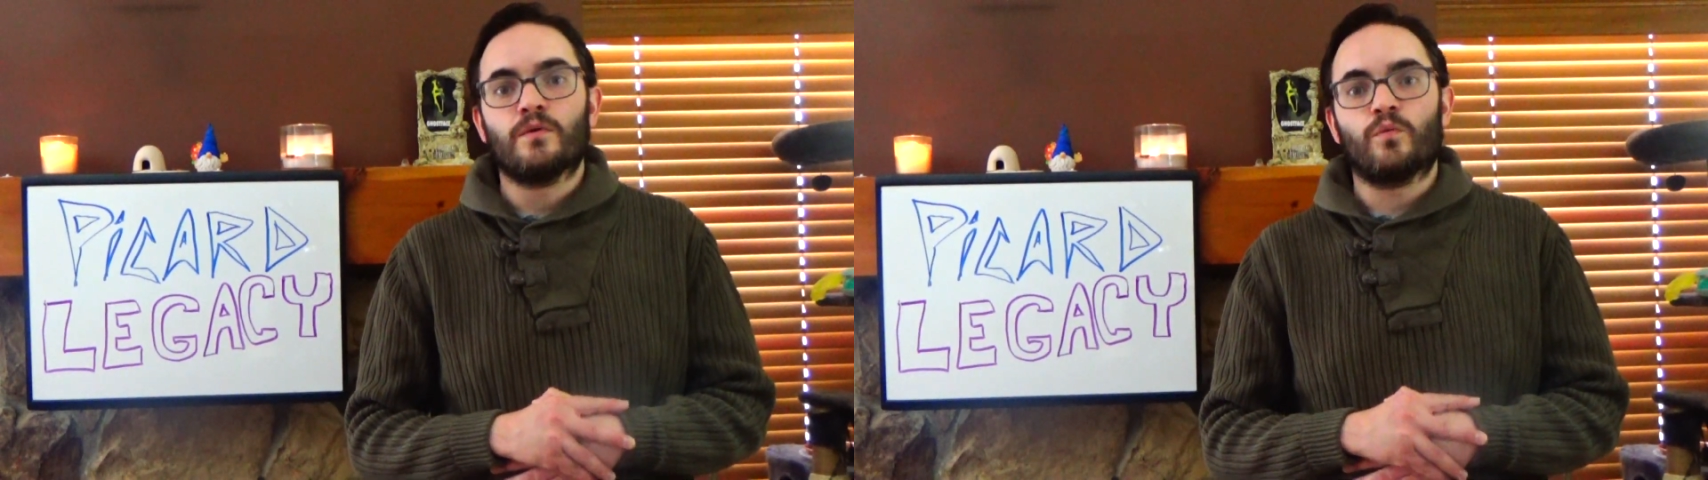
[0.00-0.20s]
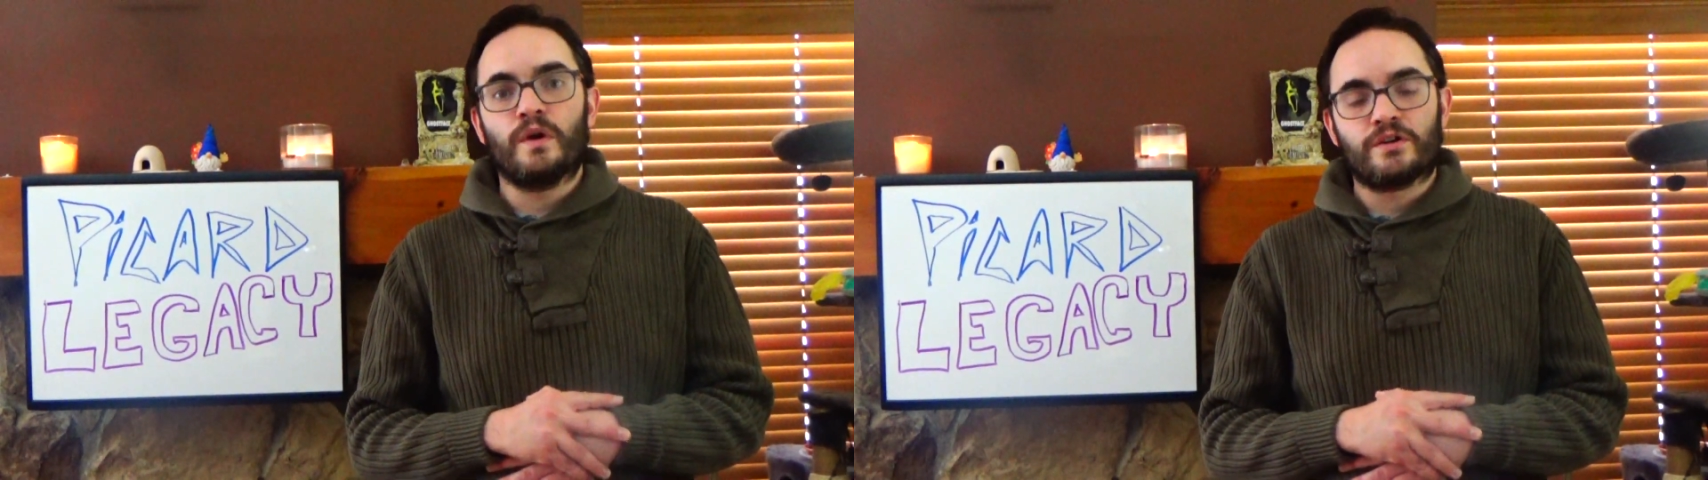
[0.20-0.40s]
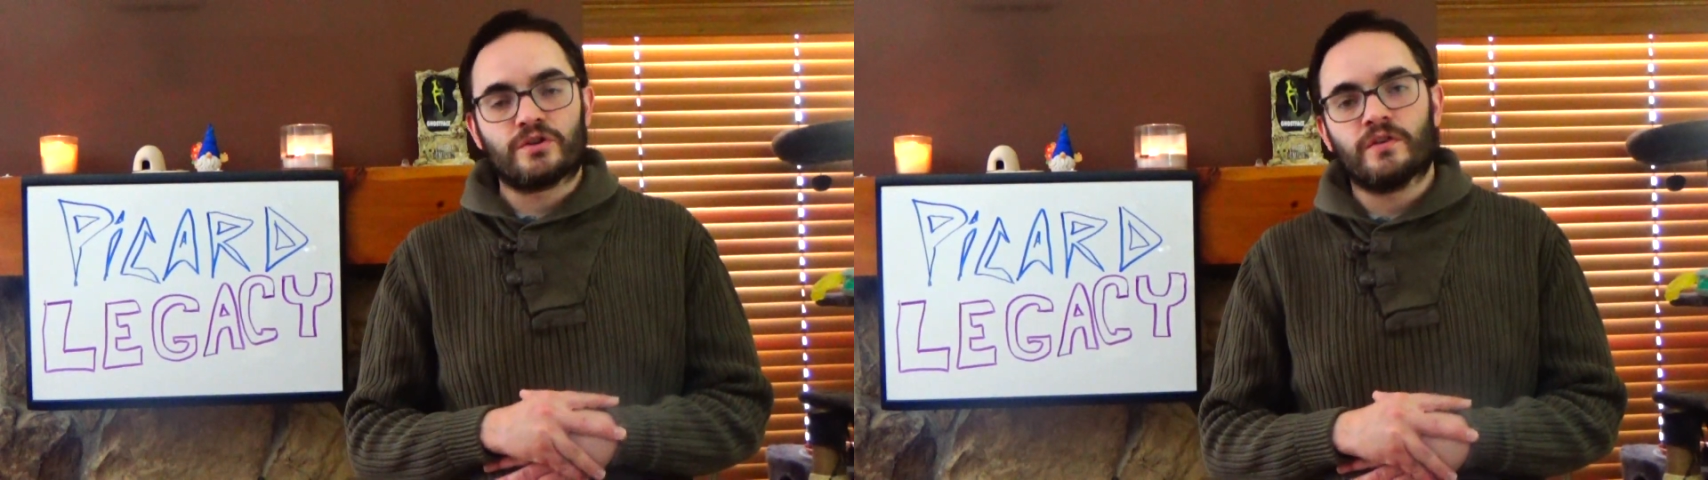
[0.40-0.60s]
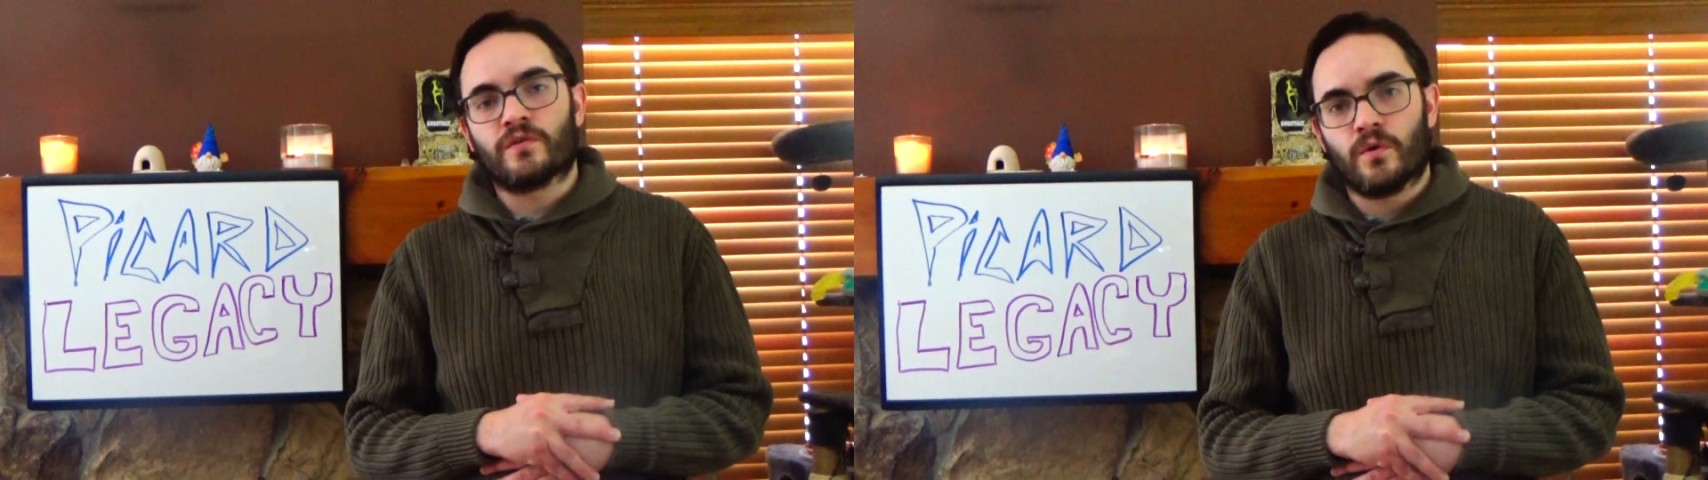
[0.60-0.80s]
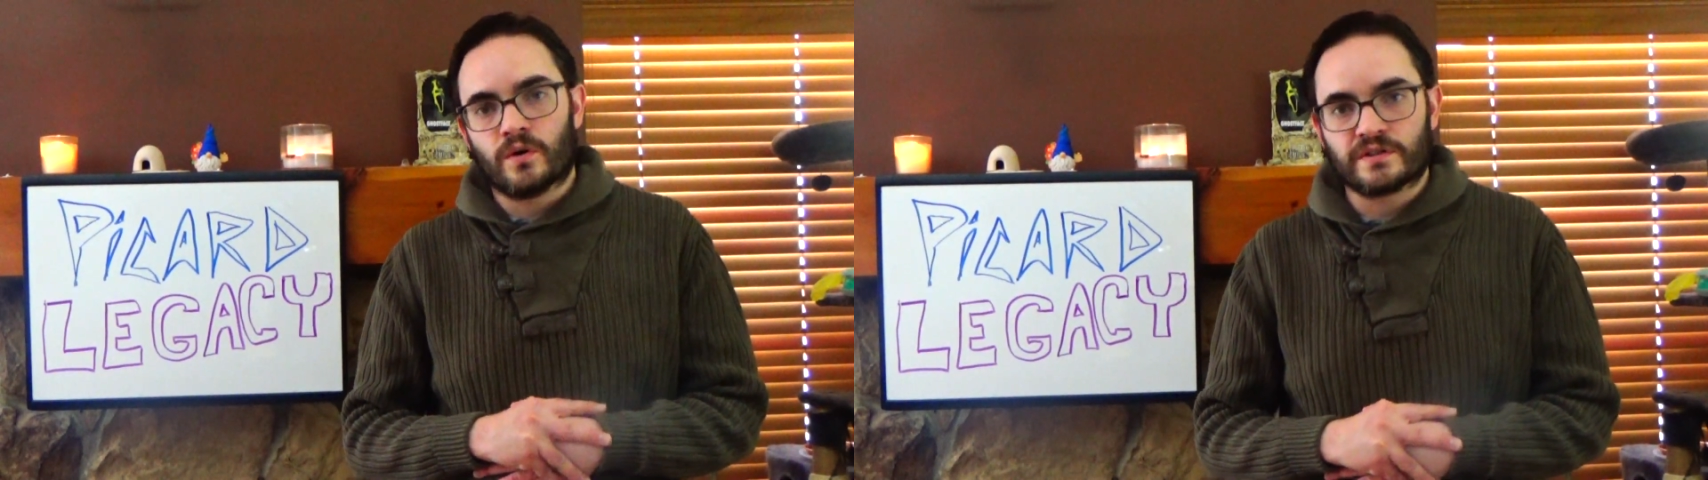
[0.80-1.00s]
which of
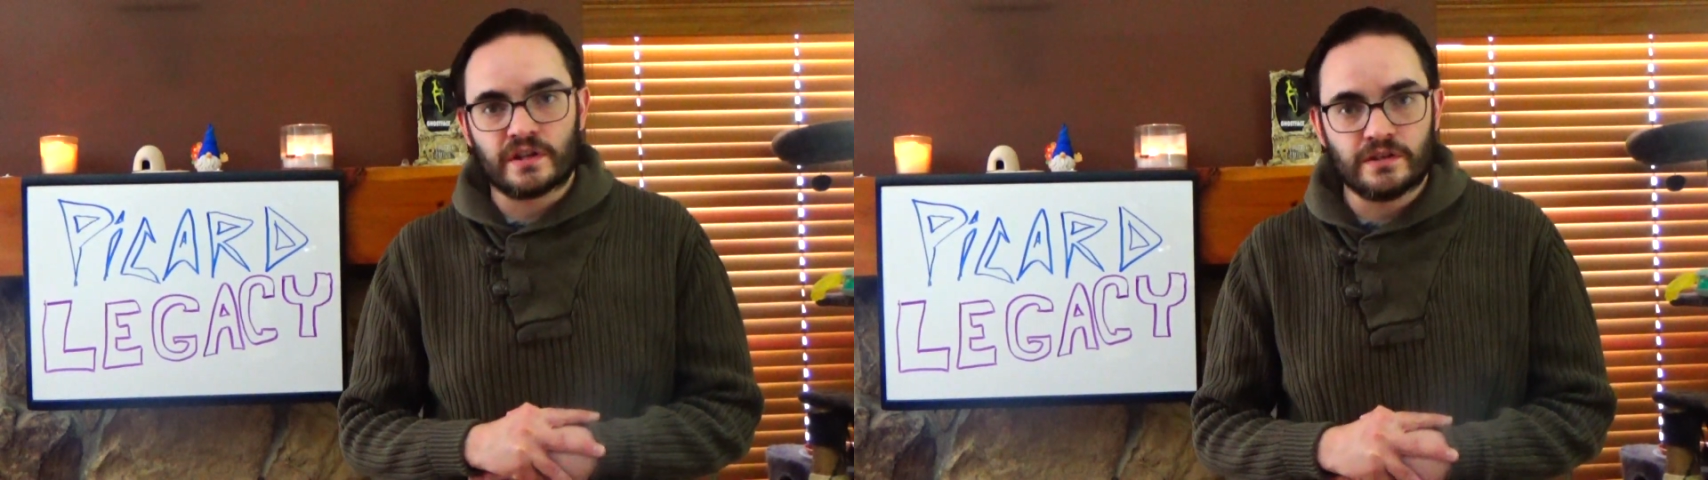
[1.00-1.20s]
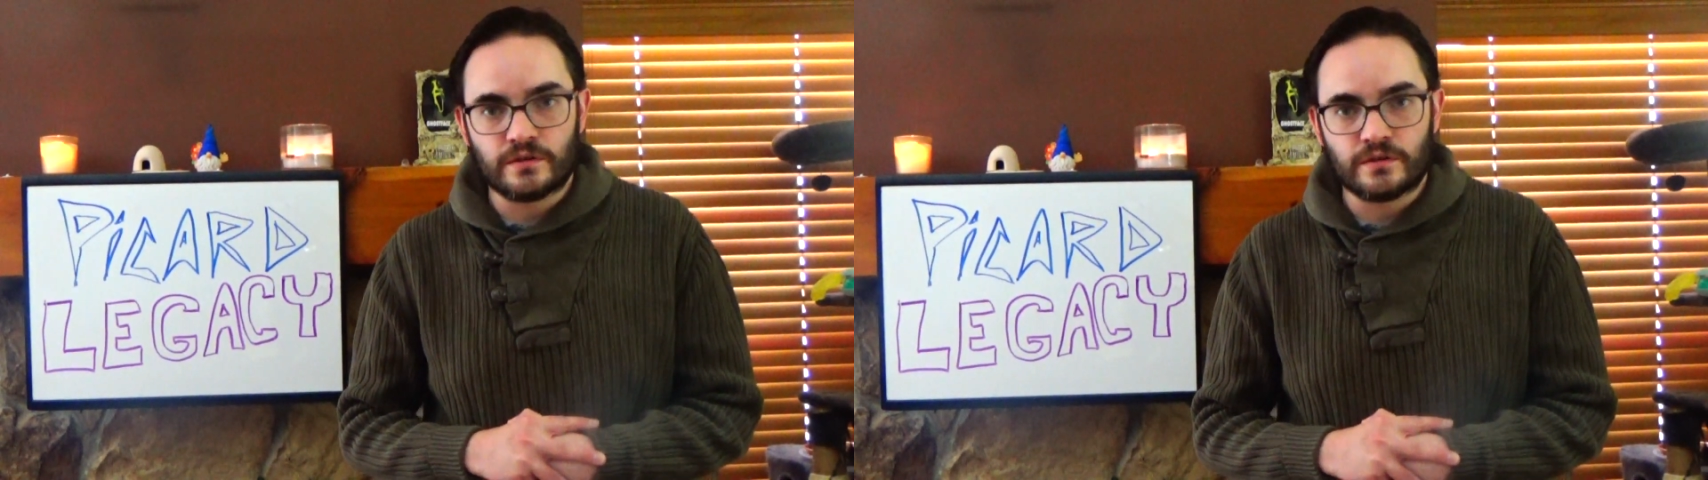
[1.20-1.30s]
course they